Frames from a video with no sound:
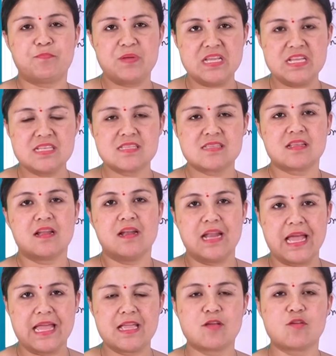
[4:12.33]
Please
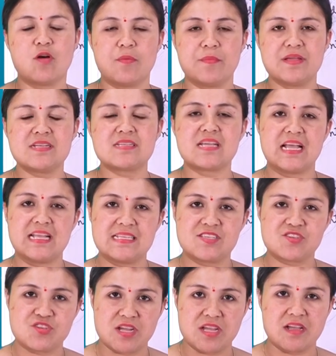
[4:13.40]
like, comment and
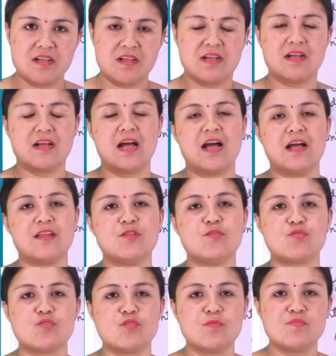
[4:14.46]
share our
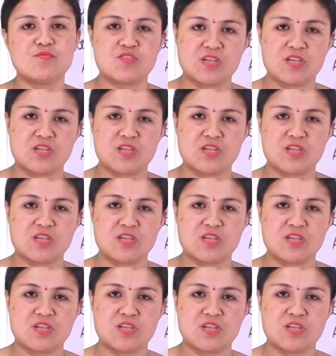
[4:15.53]
YouTube